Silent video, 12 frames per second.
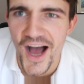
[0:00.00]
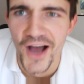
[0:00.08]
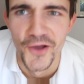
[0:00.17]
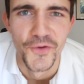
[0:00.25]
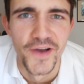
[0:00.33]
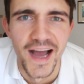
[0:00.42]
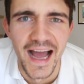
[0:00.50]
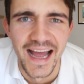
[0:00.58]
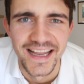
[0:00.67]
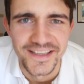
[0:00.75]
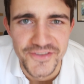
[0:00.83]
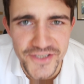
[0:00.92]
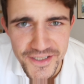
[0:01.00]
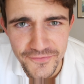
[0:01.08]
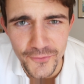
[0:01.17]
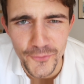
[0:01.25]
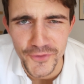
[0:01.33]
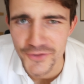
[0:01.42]
Oh, and just
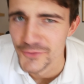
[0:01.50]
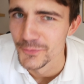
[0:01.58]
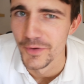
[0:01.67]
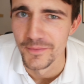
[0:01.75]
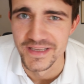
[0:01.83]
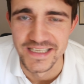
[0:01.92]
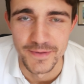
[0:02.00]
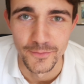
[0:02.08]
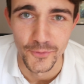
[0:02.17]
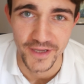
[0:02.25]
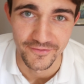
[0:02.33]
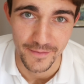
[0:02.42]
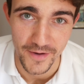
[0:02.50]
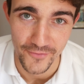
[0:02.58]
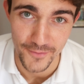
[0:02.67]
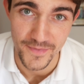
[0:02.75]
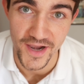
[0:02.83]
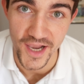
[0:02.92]
to warn you, you'll probably see me walking around my
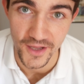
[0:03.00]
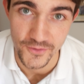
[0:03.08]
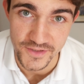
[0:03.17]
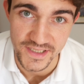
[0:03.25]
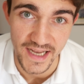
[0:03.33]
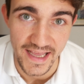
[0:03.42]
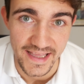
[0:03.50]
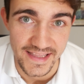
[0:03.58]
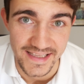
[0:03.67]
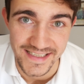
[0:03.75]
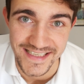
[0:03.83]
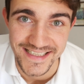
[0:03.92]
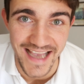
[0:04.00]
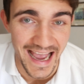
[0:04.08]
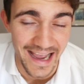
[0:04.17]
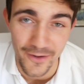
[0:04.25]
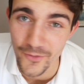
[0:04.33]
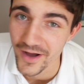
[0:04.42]
room loads today. This is
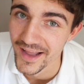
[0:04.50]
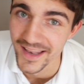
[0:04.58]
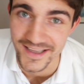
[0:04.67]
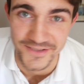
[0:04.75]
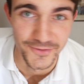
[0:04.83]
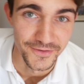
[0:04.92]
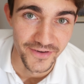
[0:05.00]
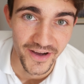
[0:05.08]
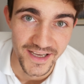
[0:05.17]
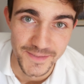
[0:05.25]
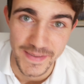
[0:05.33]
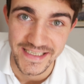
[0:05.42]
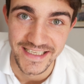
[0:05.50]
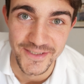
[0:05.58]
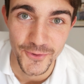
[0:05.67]
how I like to revise, basically